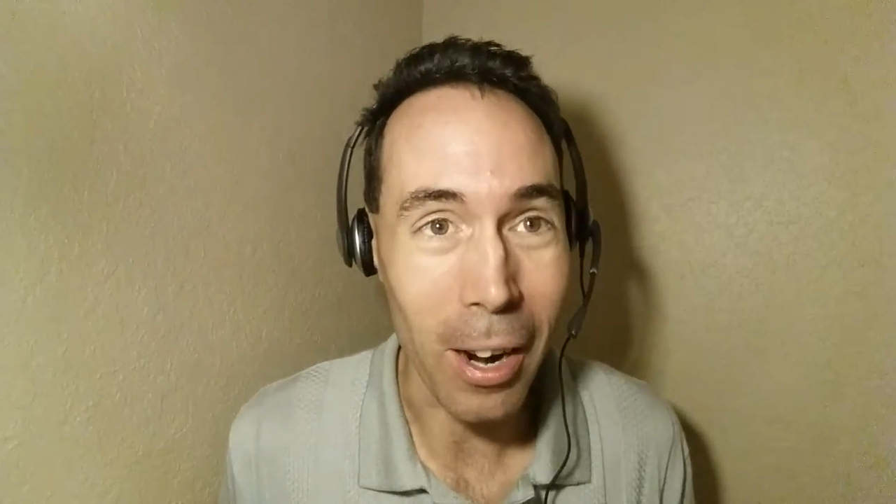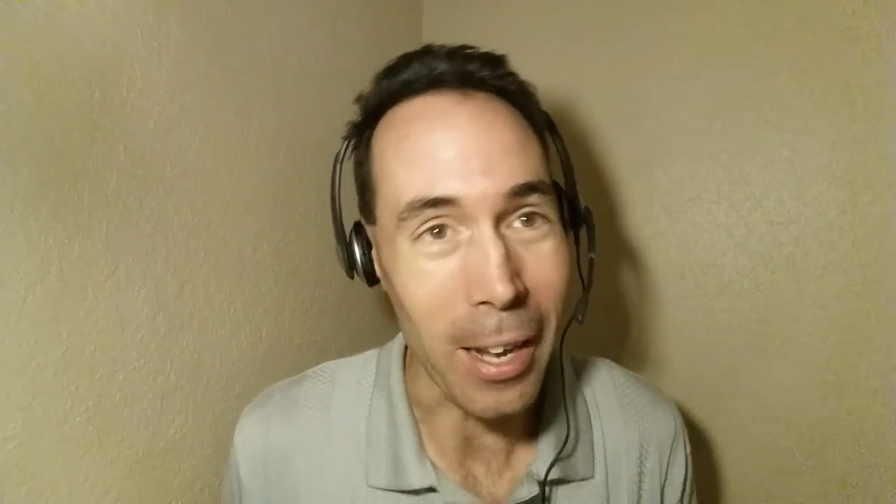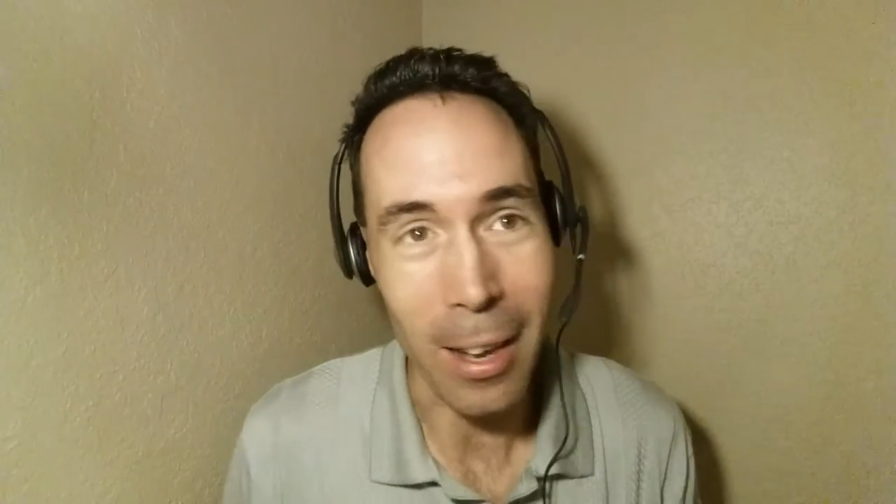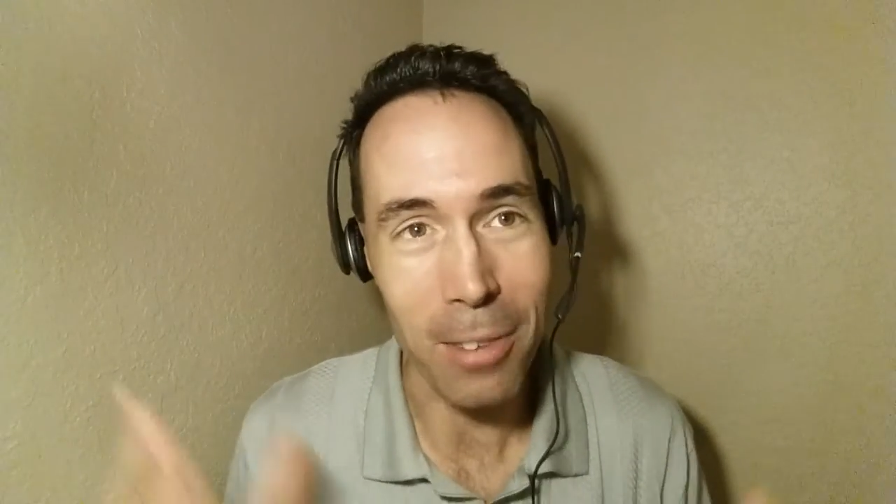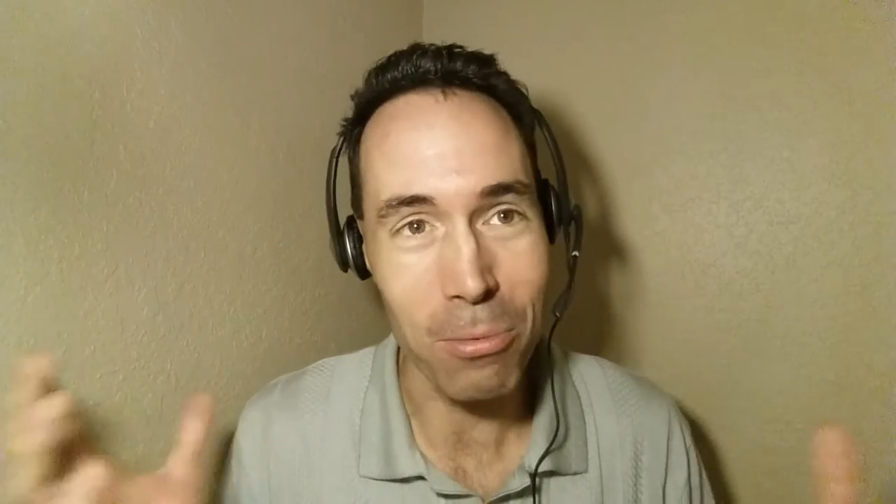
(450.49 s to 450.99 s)
And
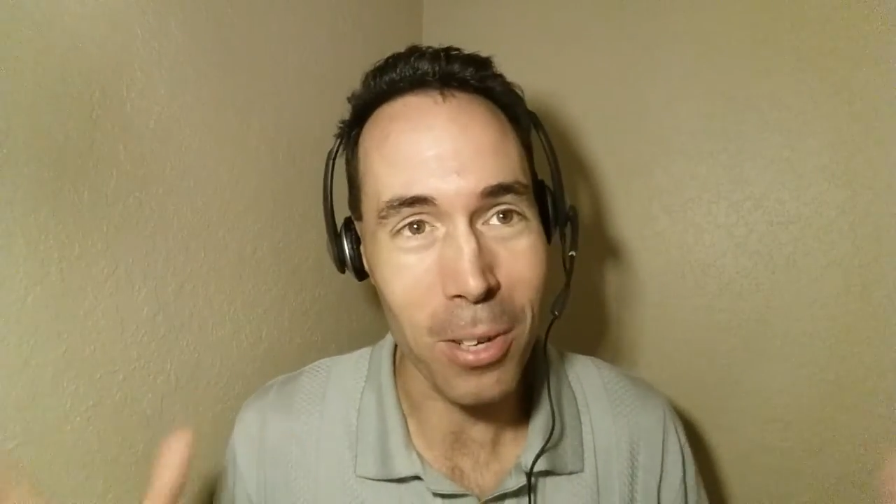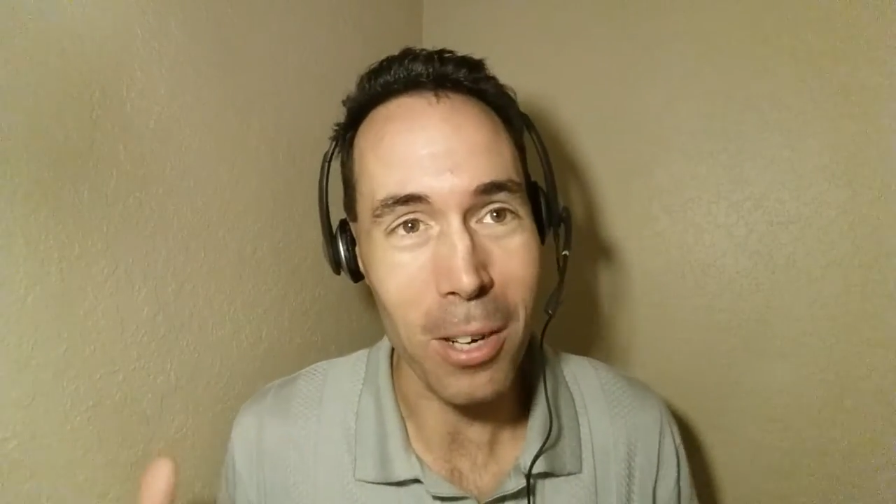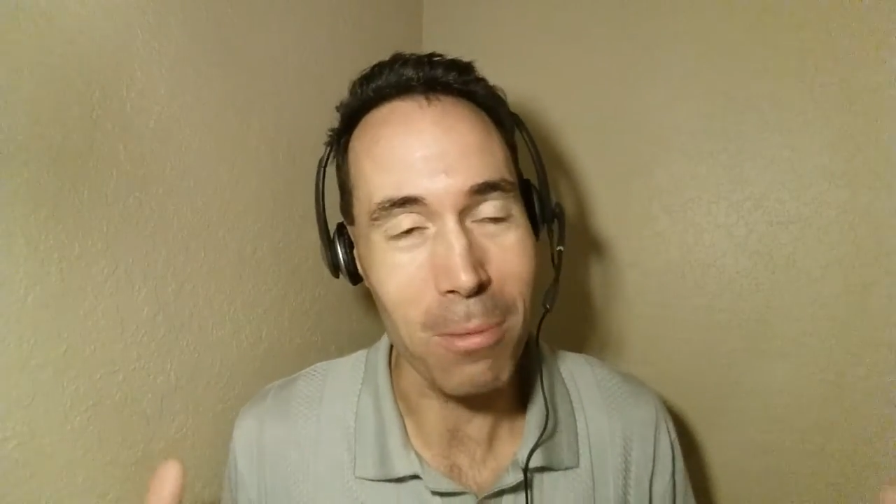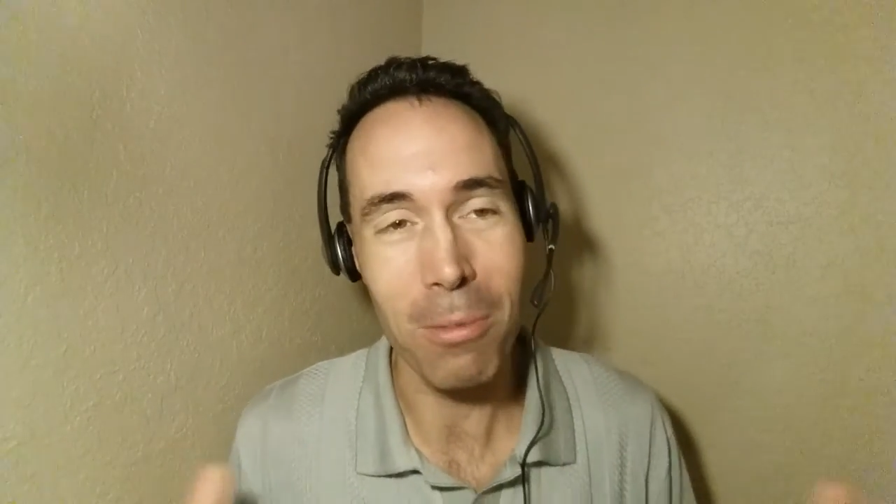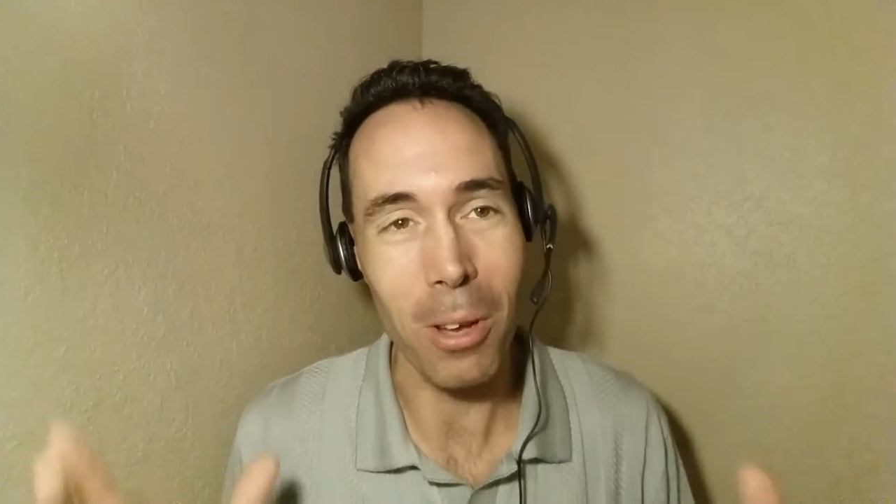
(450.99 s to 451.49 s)
I, I
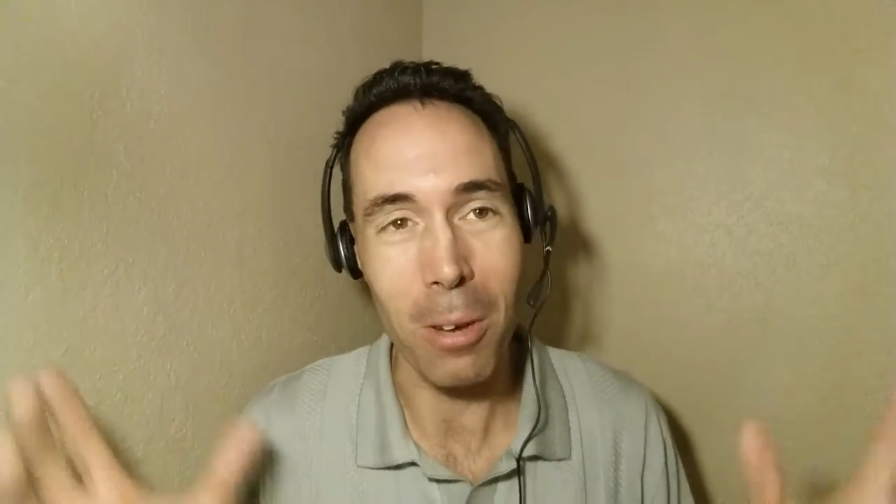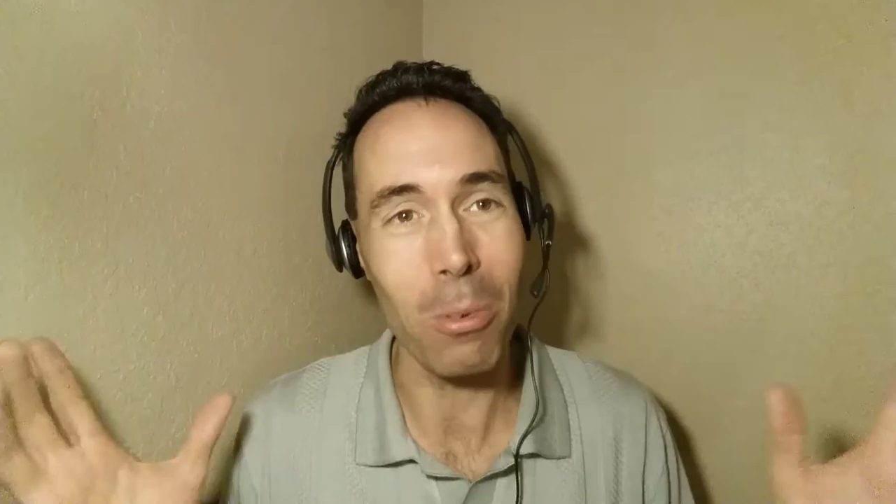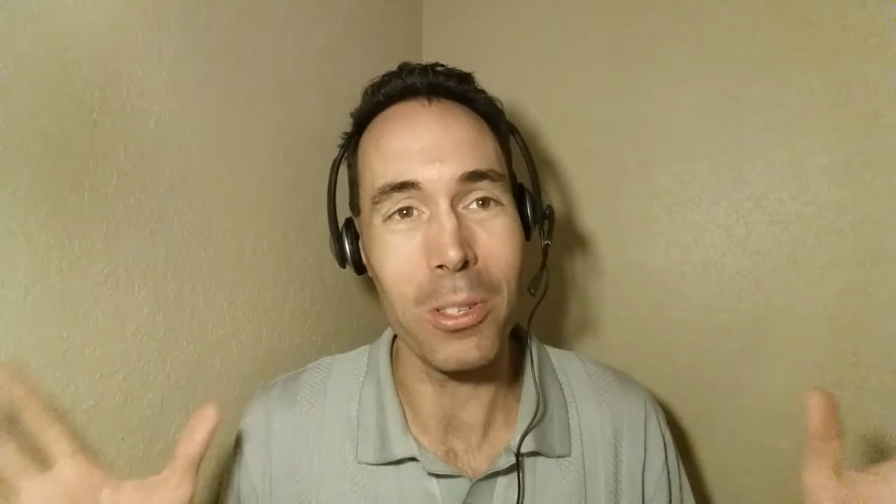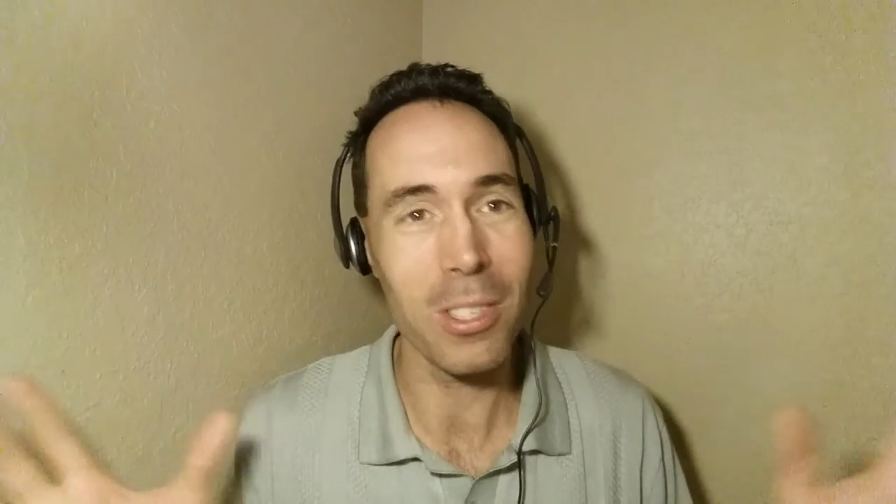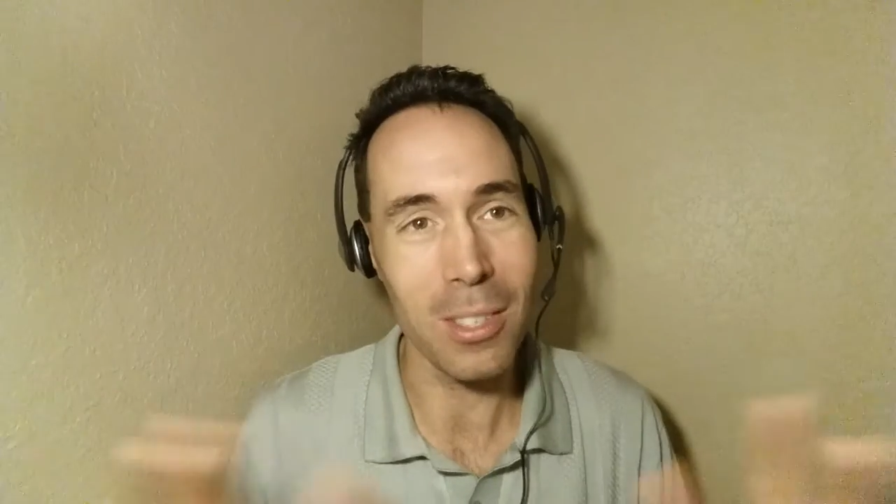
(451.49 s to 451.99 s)
kind of thought,
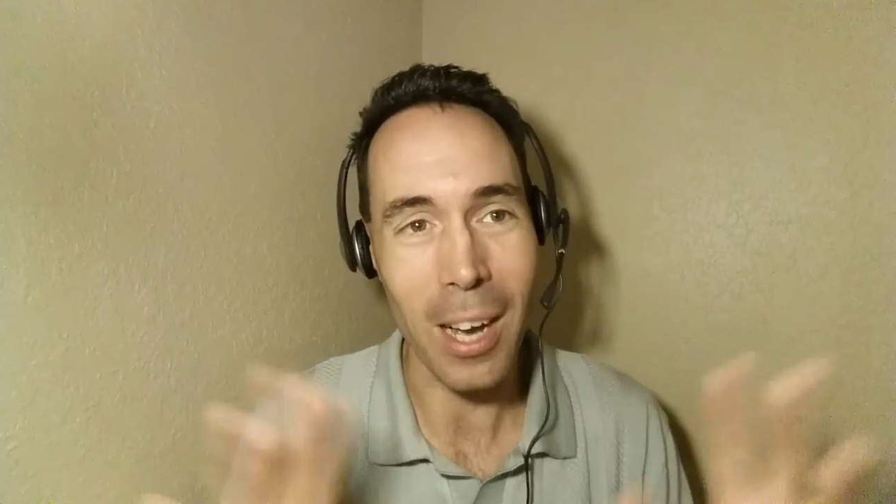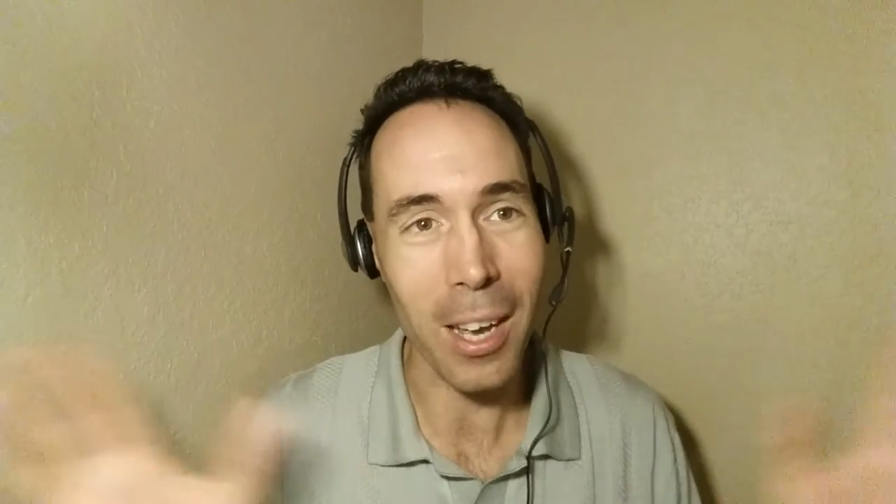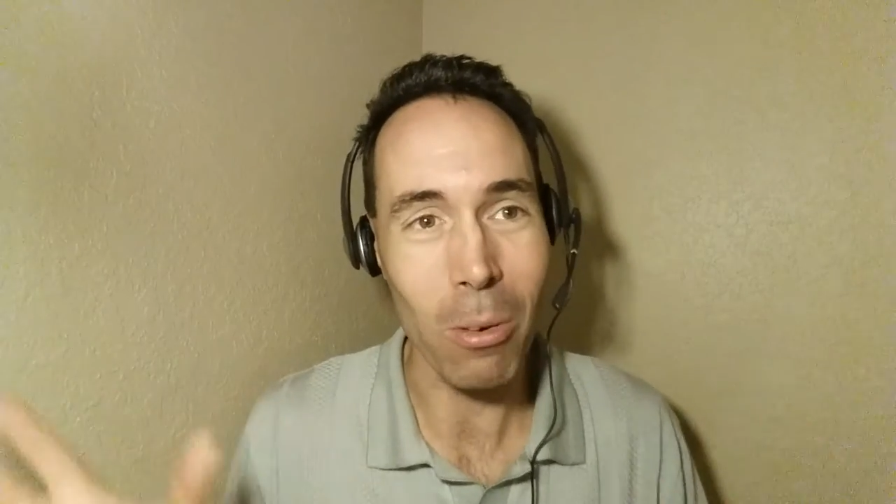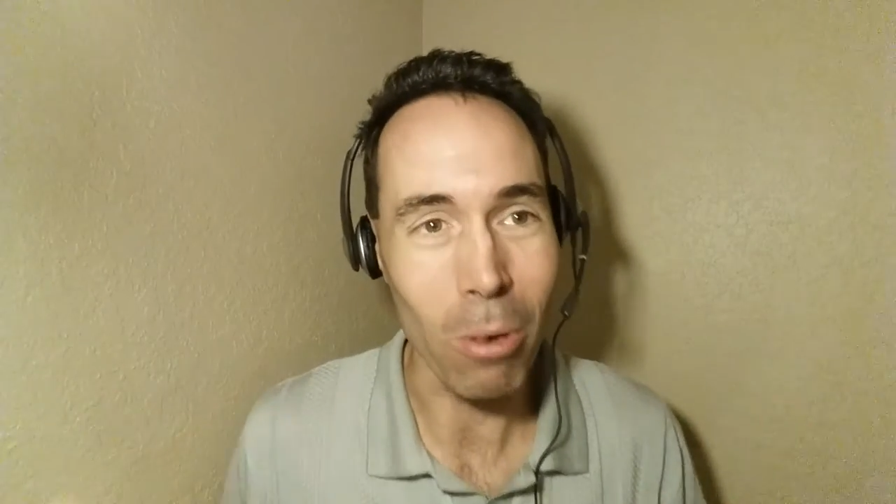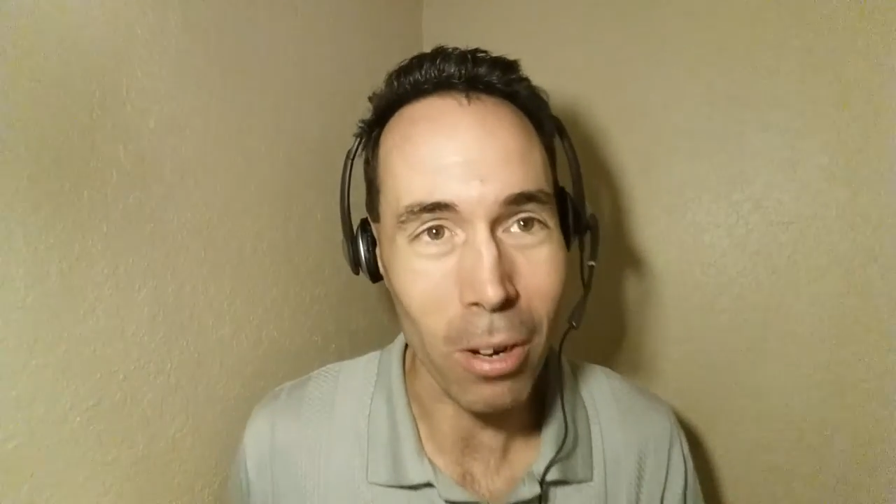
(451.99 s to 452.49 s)
well, this is not
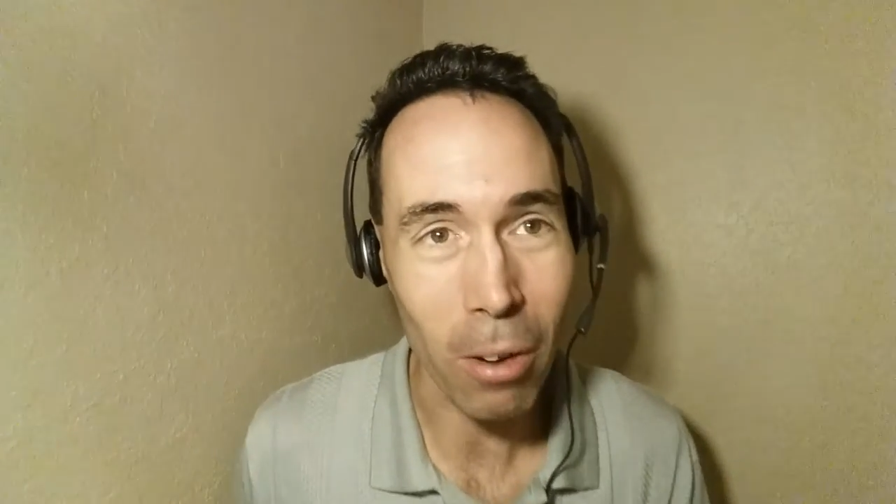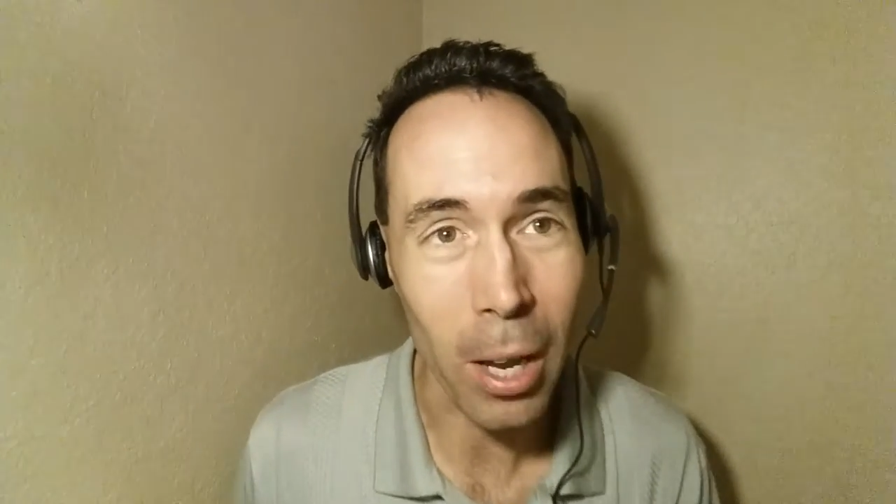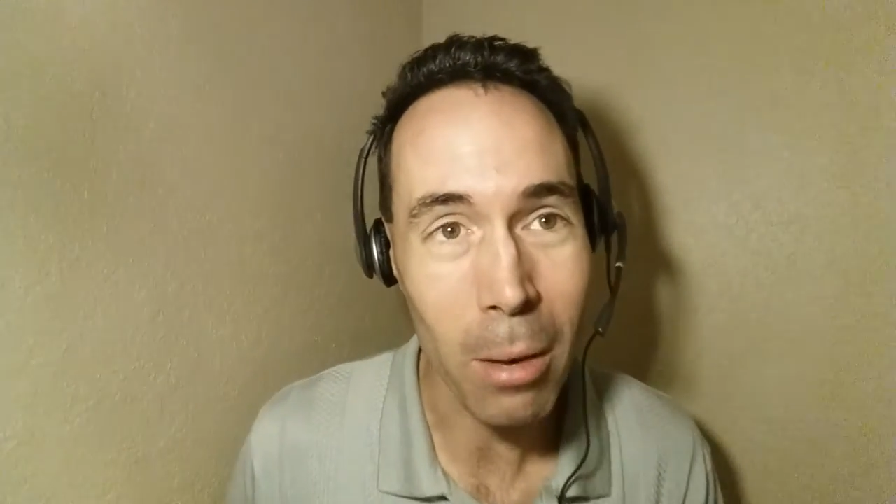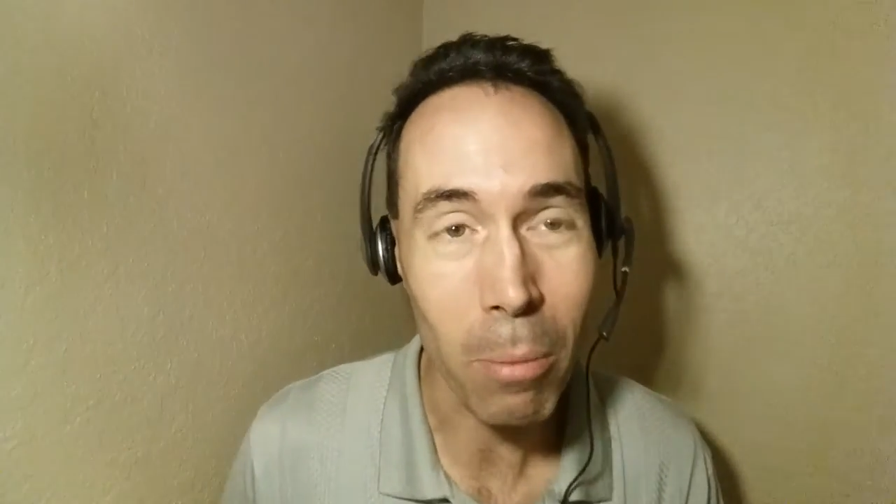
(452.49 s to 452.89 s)
going to work, right?